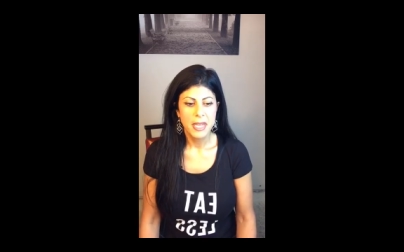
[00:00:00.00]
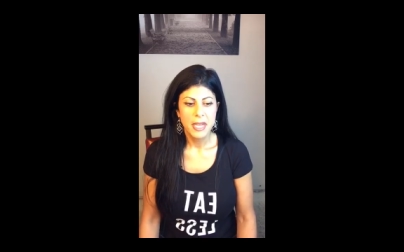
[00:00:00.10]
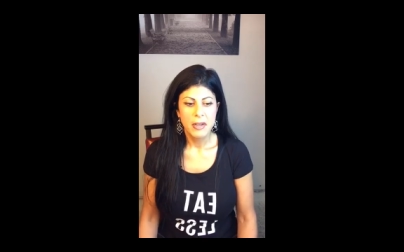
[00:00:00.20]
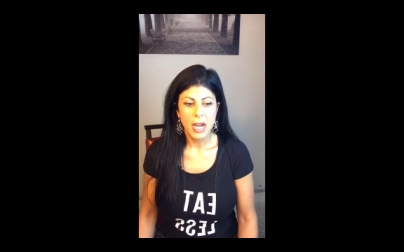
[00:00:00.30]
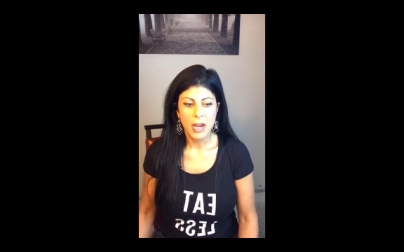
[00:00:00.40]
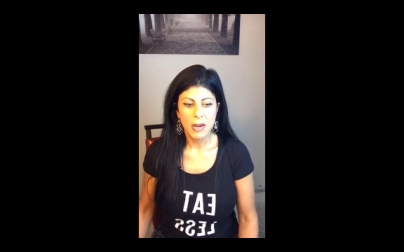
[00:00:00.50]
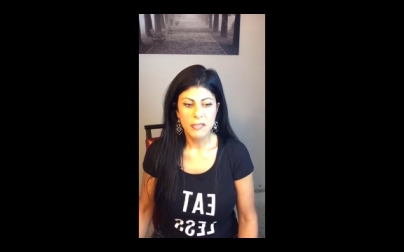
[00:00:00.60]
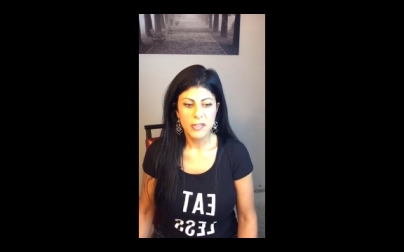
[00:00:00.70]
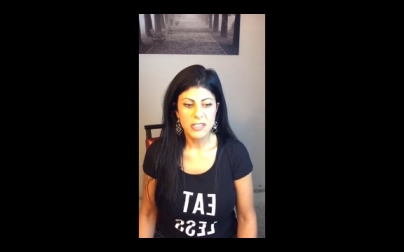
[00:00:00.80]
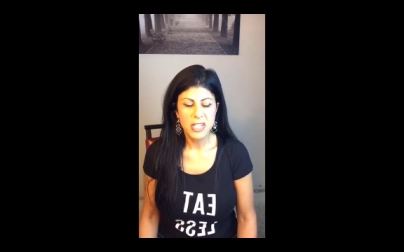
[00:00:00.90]

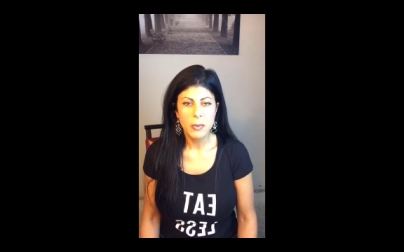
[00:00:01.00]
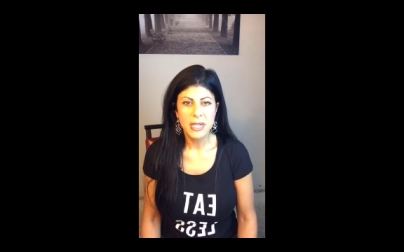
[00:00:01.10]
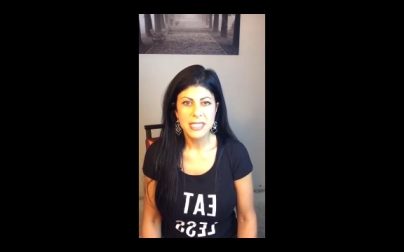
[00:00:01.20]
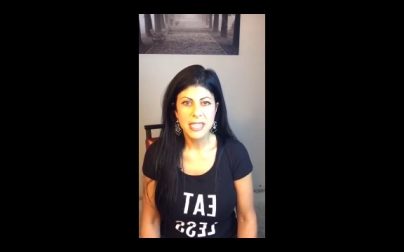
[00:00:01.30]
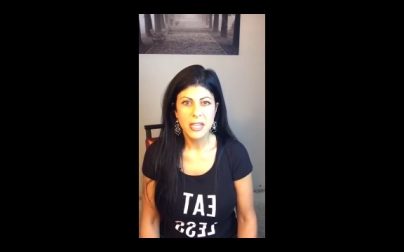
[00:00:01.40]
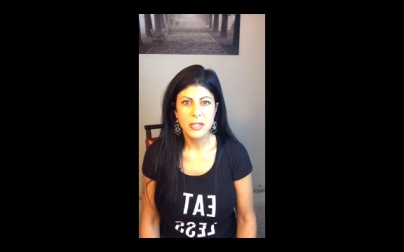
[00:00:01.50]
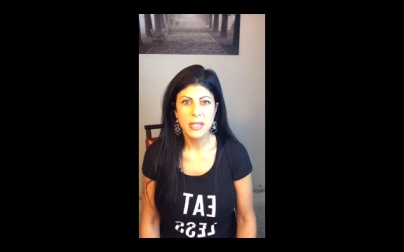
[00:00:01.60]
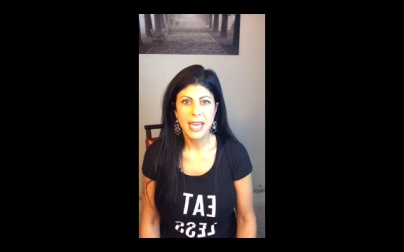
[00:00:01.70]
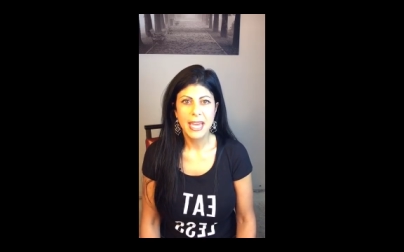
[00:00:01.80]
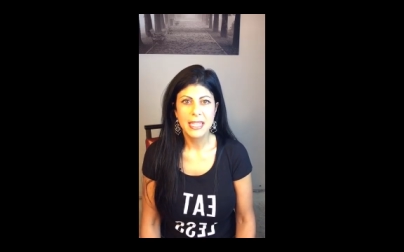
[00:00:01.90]
First, I want to tell you
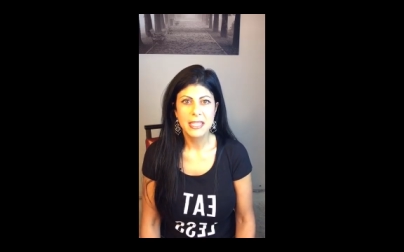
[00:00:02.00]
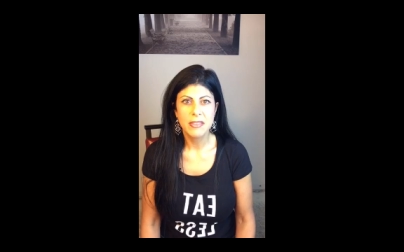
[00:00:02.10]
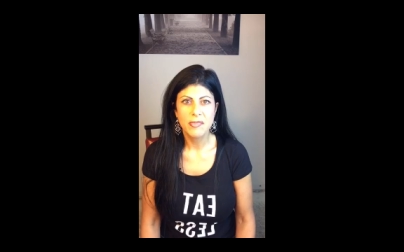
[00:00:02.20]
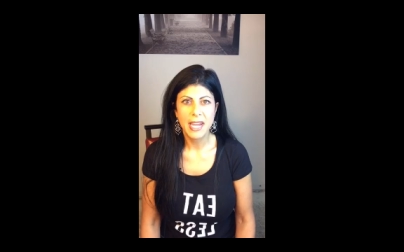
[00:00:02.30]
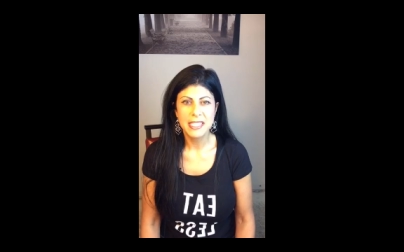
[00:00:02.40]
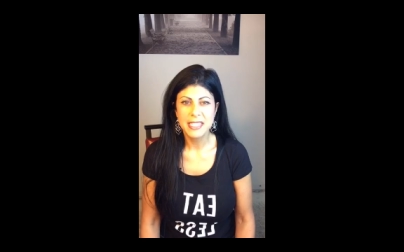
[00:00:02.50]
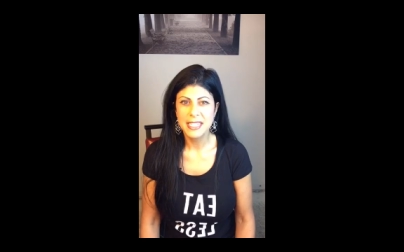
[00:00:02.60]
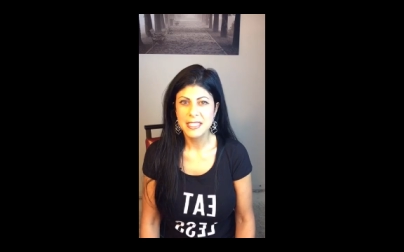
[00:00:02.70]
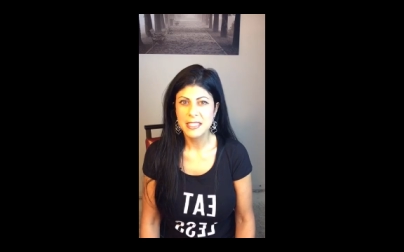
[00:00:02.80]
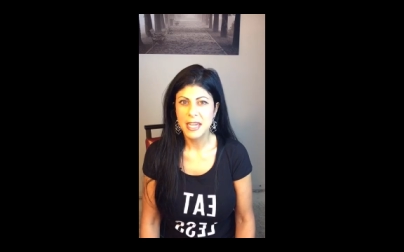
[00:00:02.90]
that fasting
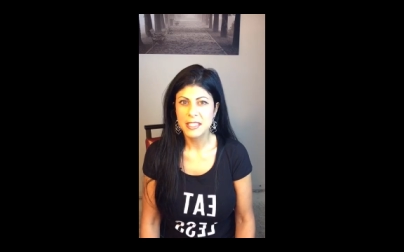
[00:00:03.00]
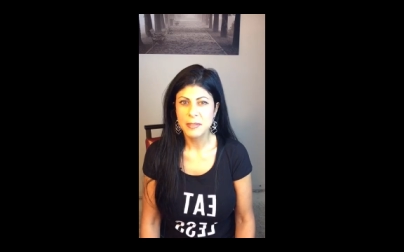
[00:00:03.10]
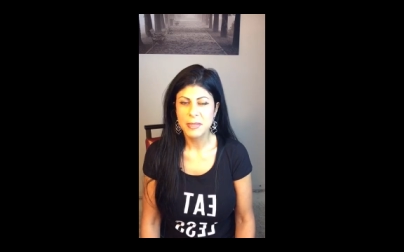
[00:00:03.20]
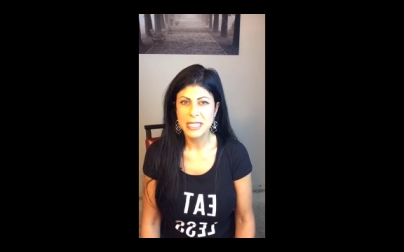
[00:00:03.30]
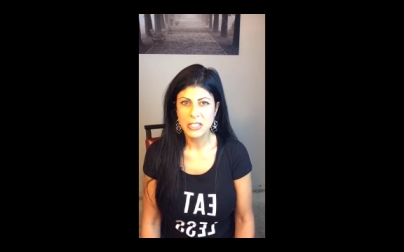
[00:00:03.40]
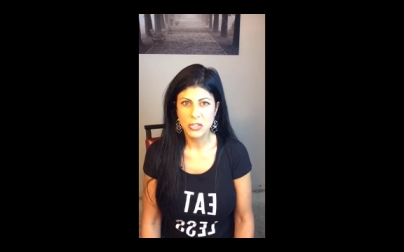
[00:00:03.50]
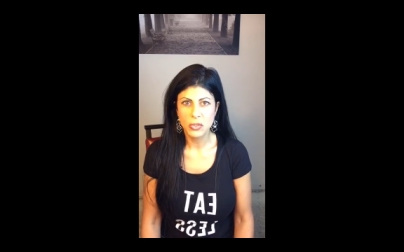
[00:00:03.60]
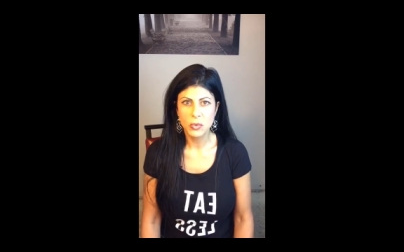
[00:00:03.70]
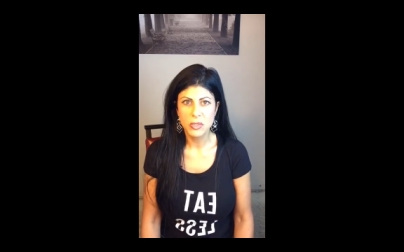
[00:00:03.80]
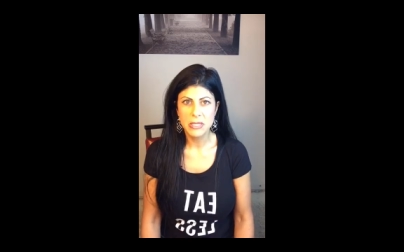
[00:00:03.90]
is not something that's
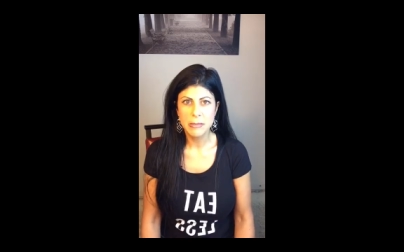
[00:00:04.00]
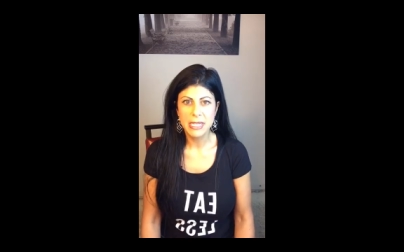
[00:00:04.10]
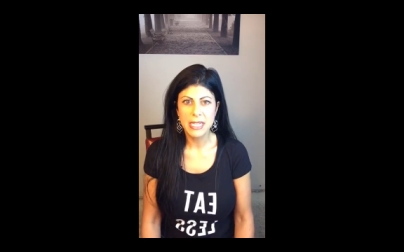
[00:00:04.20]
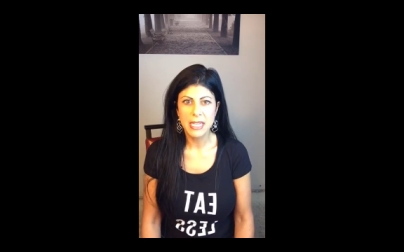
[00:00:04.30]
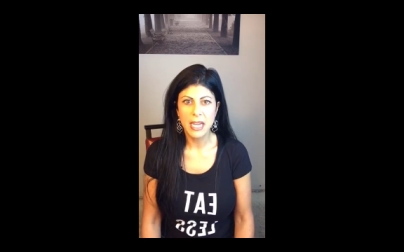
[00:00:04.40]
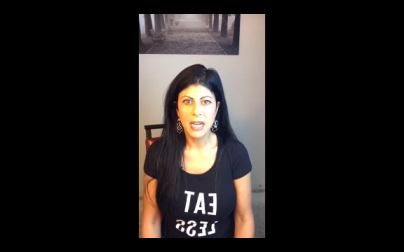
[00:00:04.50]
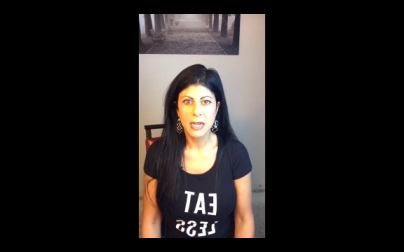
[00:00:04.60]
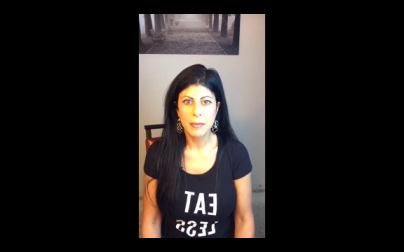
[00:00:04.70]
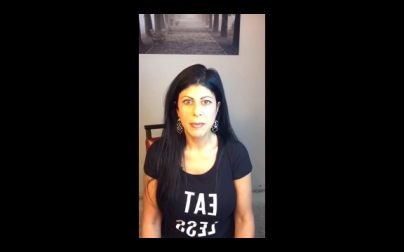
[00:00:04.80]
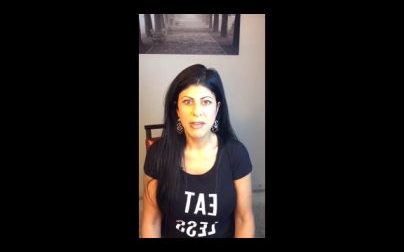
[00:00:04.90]
new to me.
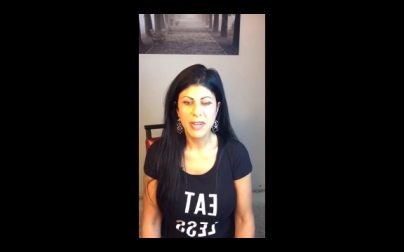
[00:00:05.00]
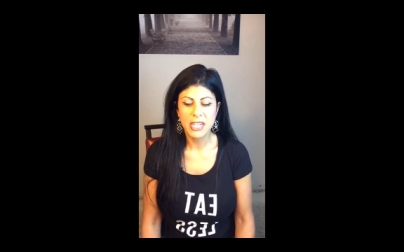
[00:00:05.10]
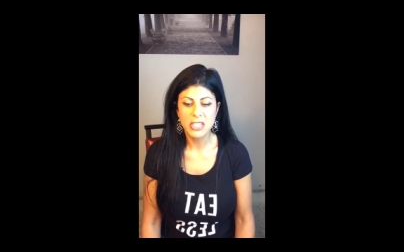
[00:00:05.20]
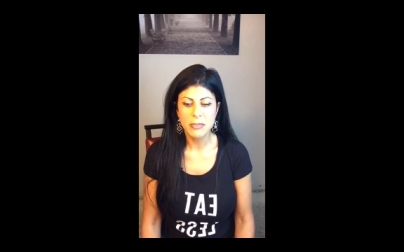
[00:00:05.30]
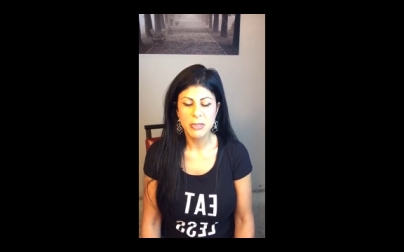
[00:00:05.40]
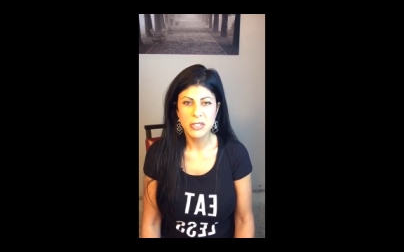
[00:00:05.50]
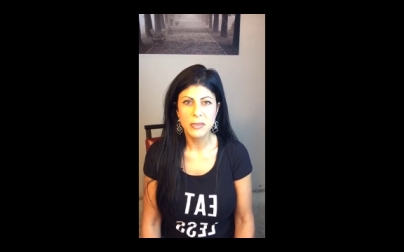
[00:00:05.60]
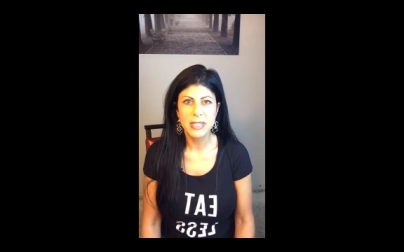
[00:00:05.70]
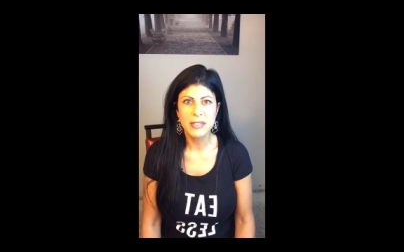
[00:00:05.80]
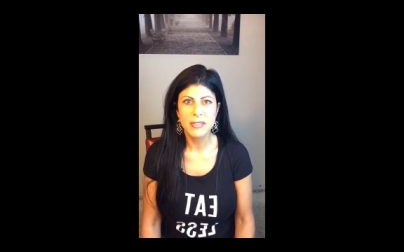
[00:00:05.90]
I've actually been
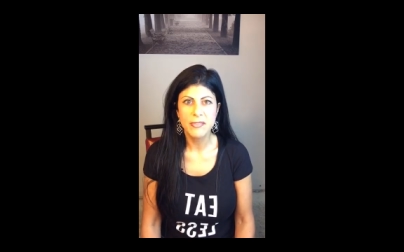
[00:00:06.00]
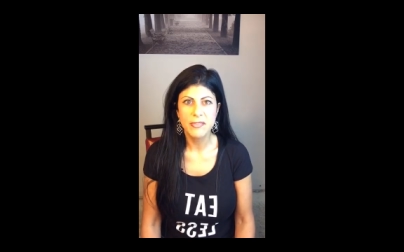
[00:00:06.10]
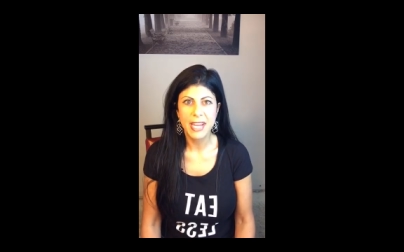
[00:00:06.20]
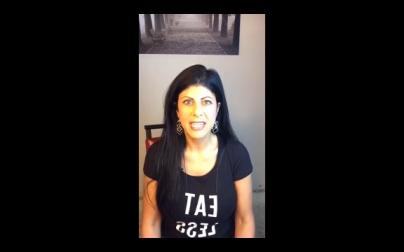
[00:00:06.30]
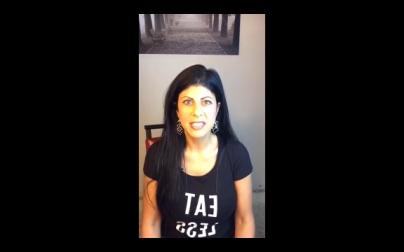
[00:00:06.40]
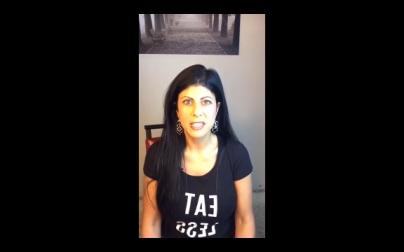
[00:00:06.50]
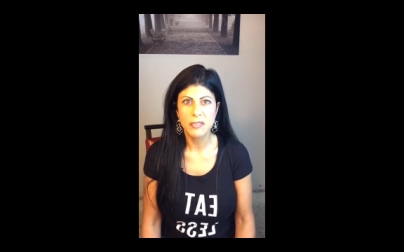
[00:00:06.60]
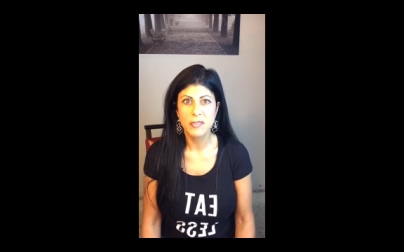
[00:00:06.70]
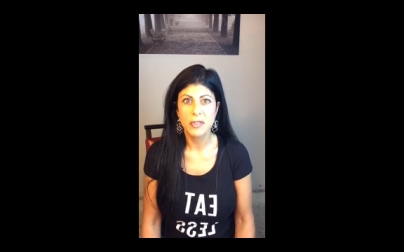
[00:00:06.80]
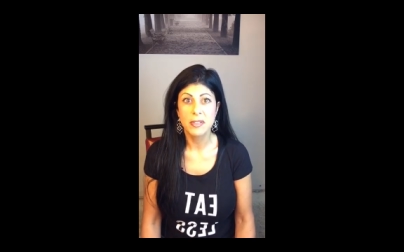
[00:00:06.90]
doing fasting
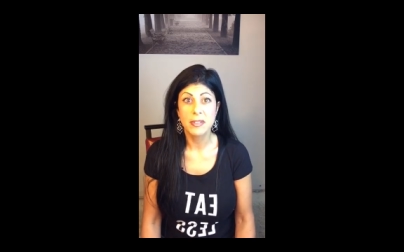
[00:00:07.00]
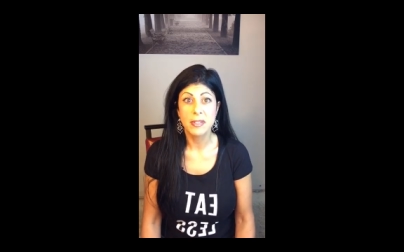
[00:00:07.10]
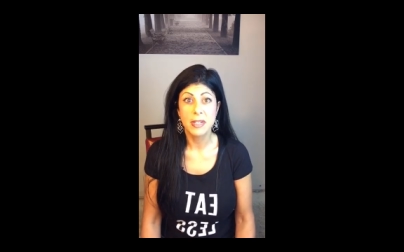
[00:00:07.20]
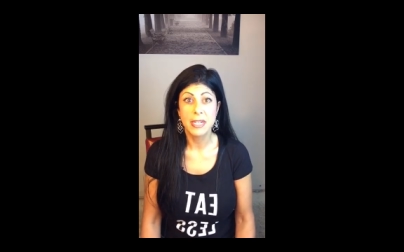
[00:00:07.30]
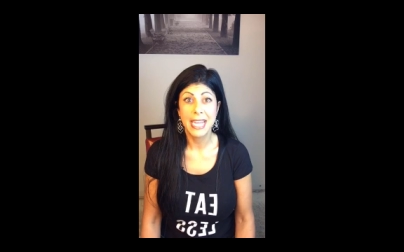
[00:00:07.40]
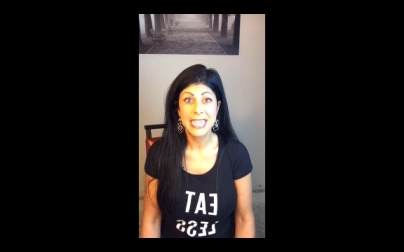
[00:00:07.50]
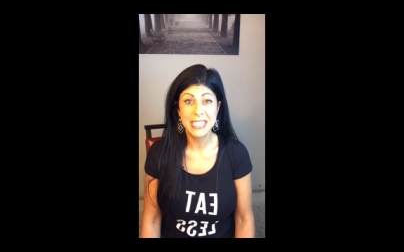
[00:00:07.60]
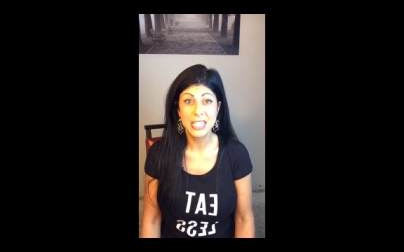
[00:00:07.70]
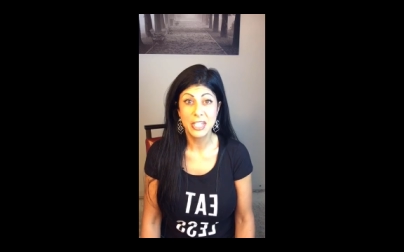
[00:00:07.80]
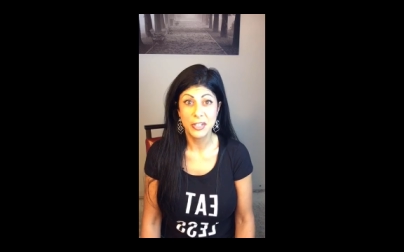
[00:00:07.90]
for
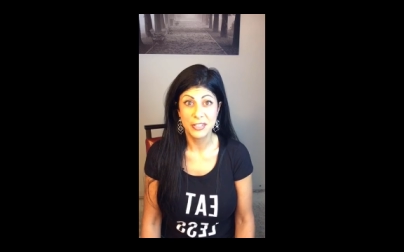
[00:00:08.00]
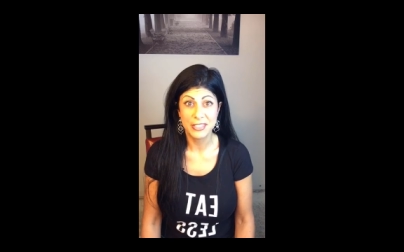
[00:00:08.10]
18 years.